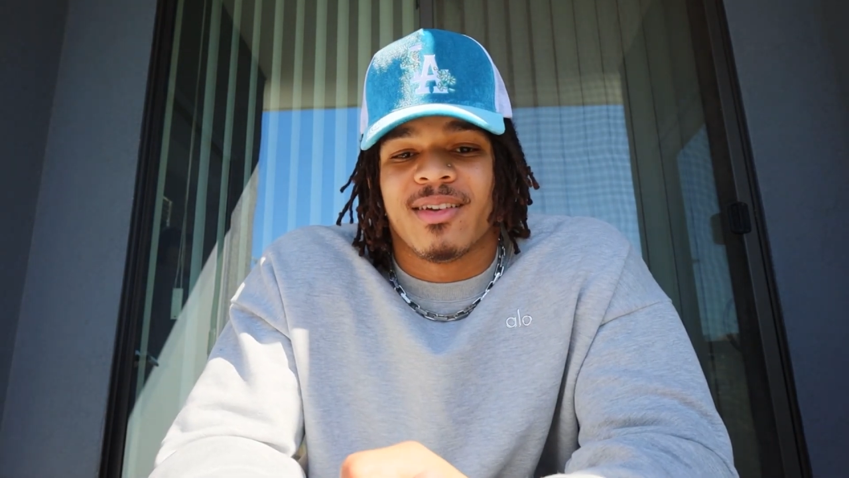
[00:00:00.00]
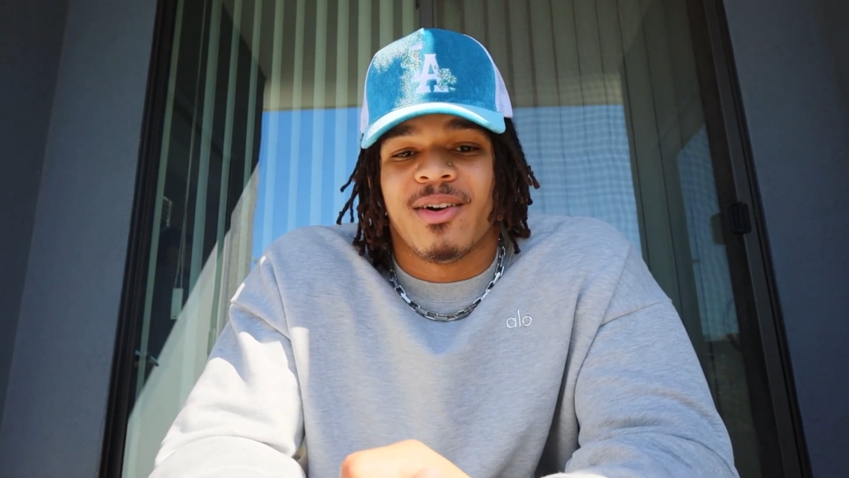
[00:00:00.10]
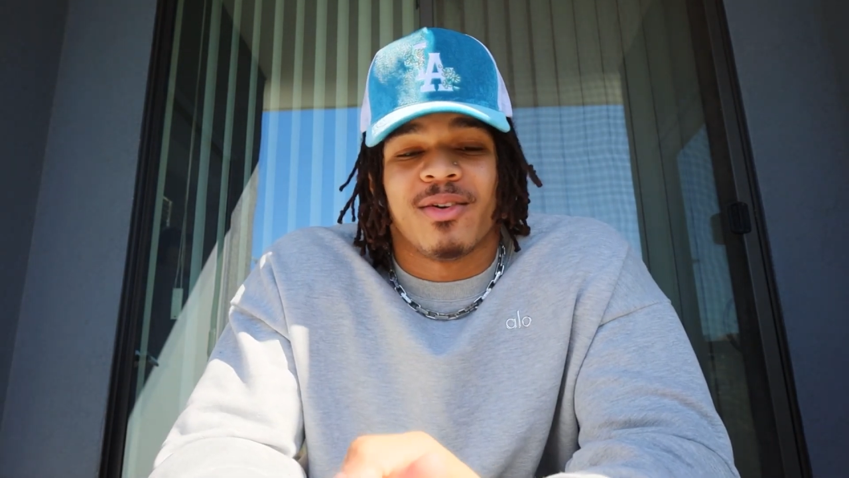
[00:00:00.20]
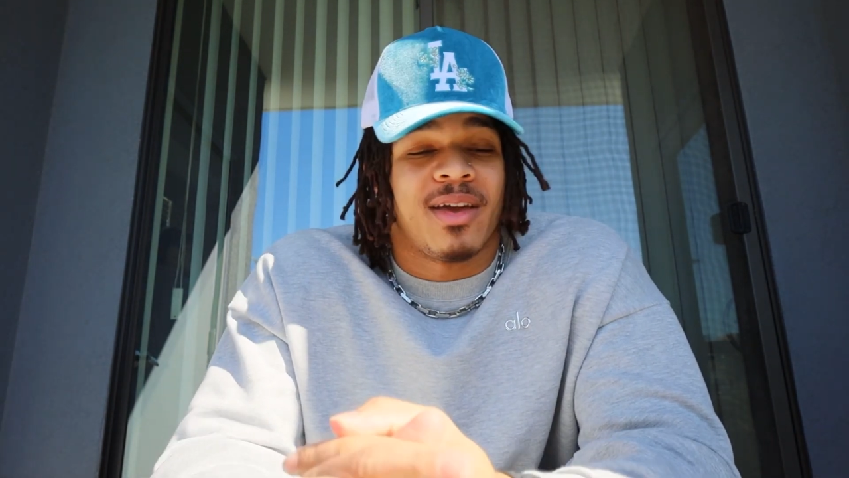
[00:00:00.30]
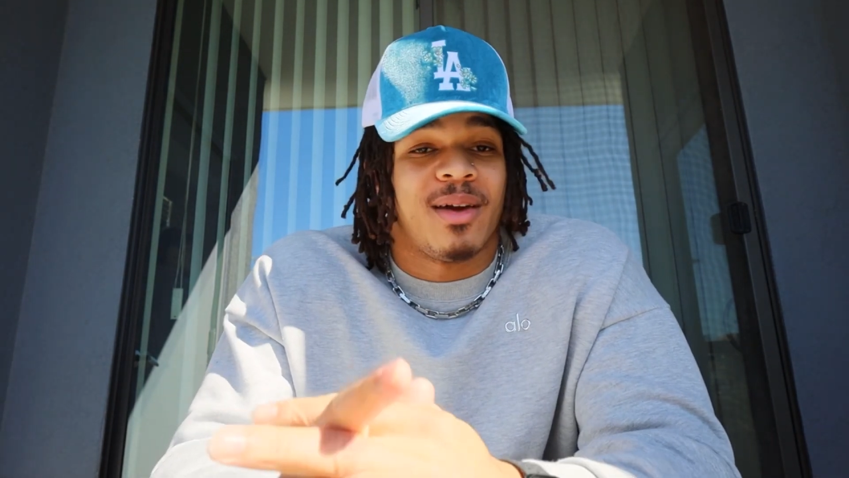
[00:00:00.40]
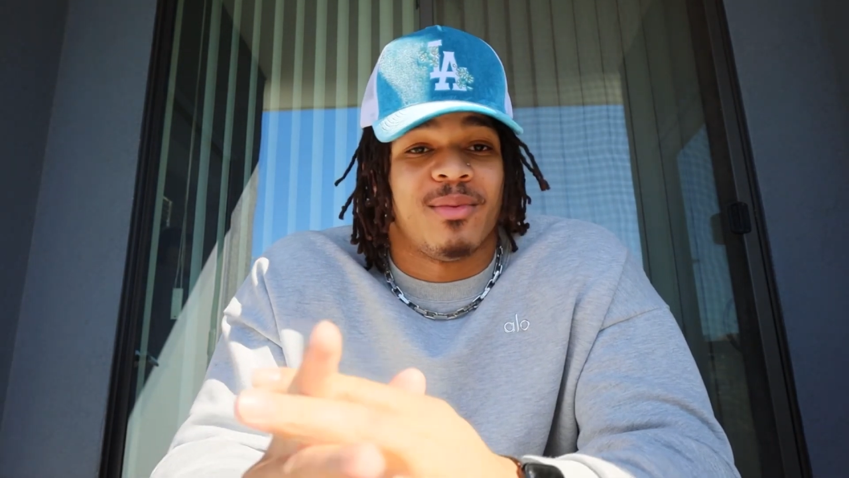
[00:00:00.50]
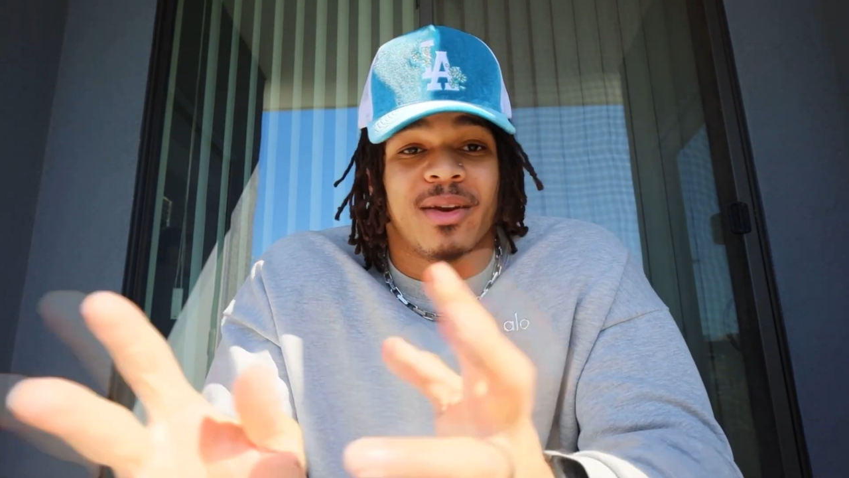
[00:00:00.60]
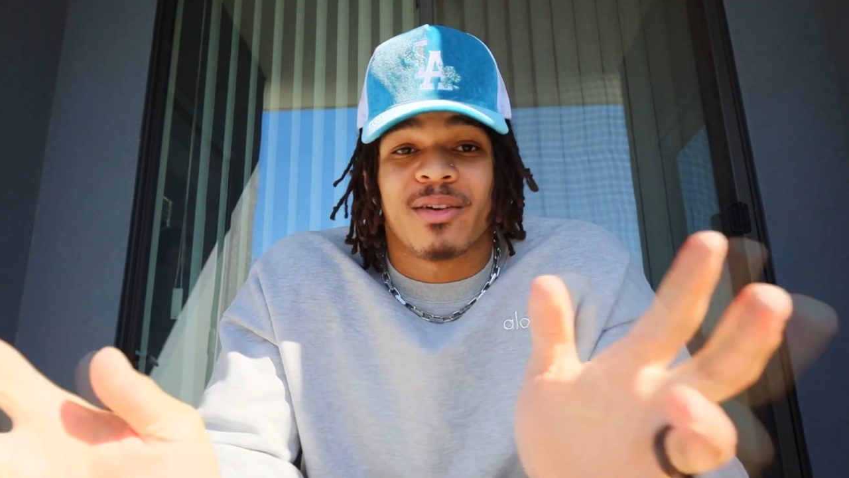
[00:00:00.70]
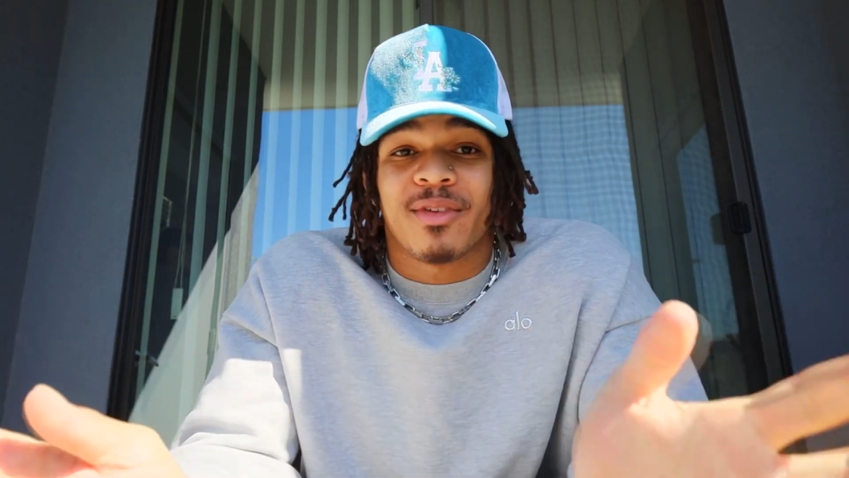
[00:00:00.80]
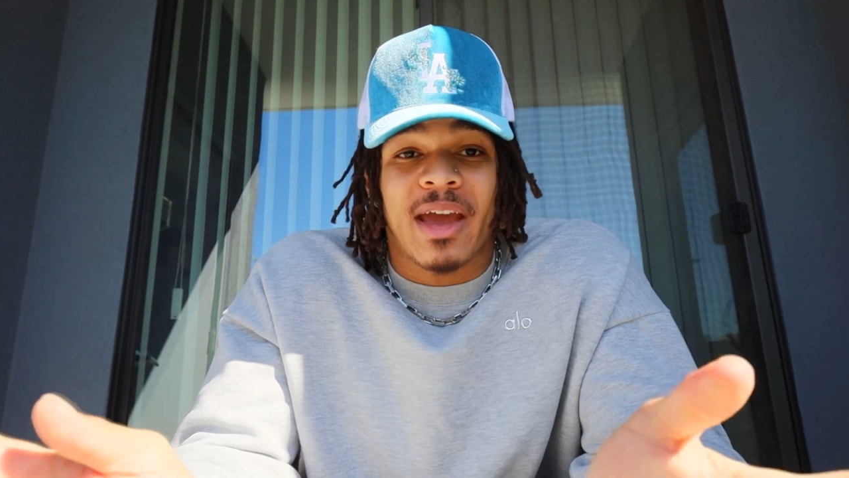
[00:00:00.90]
okay,
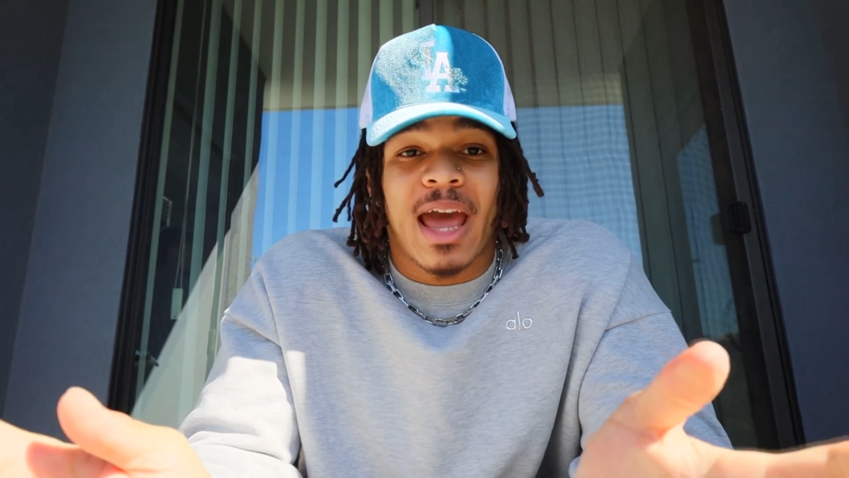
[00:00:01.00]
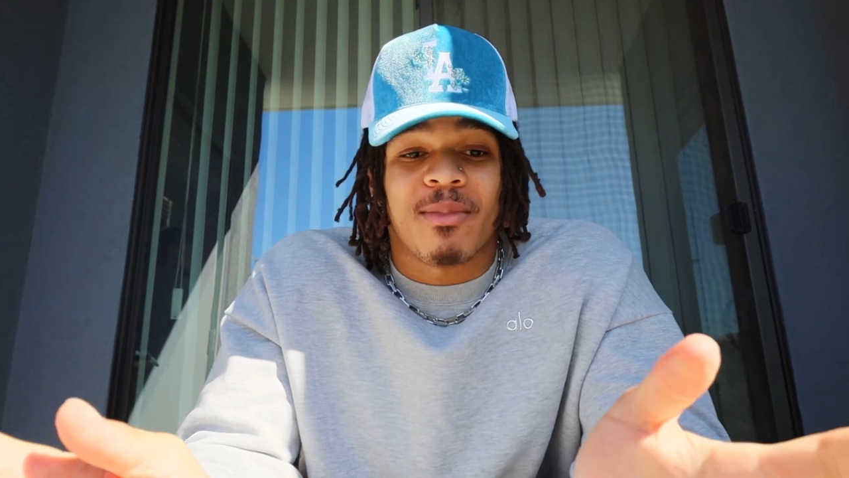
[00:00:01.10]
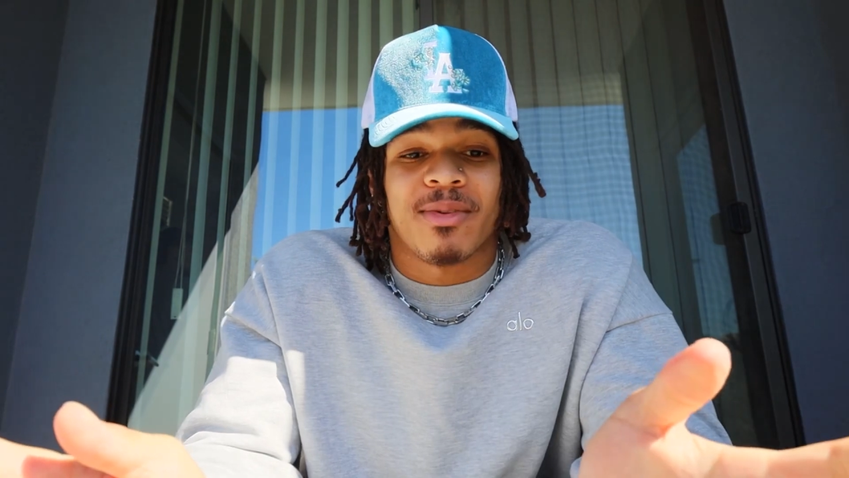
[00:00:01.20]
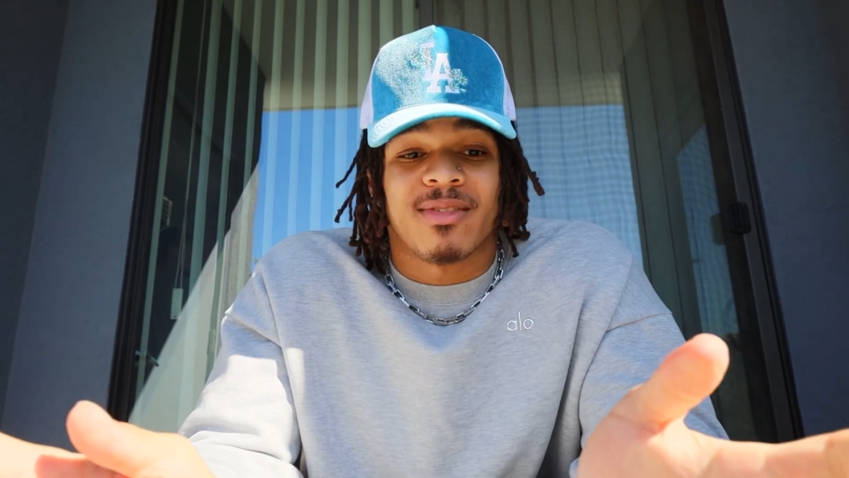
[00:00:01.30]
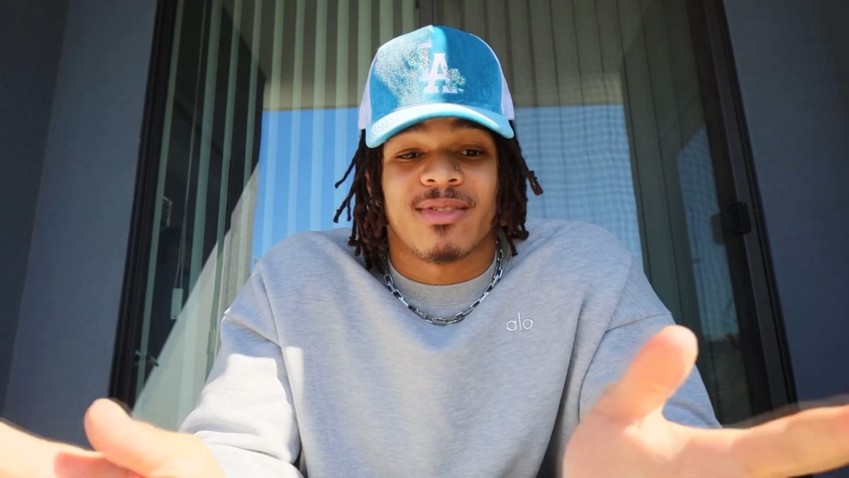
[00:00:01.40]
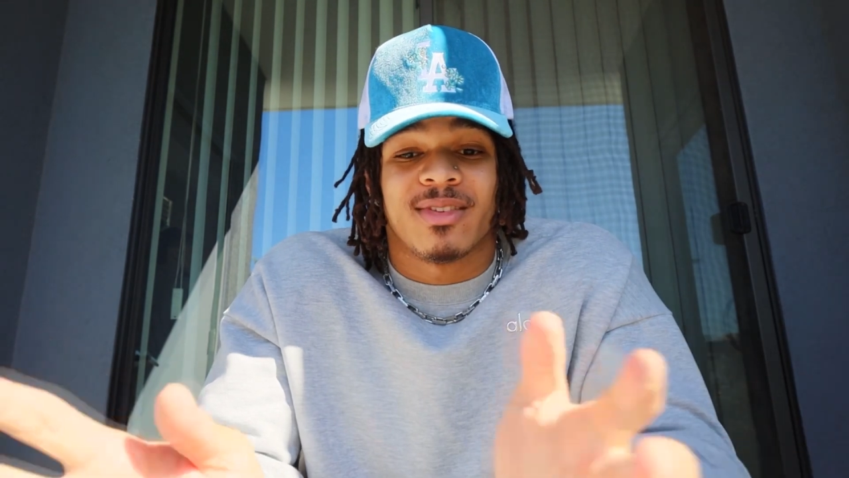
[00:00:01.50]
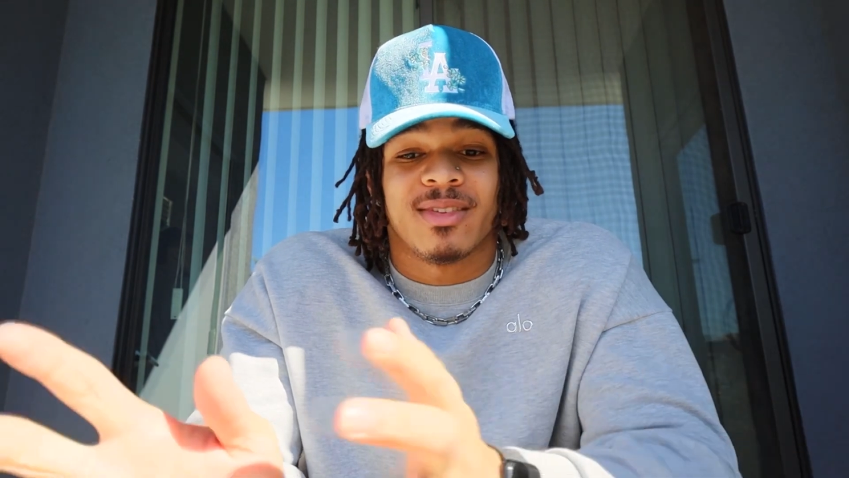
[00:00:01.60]
whatever happens,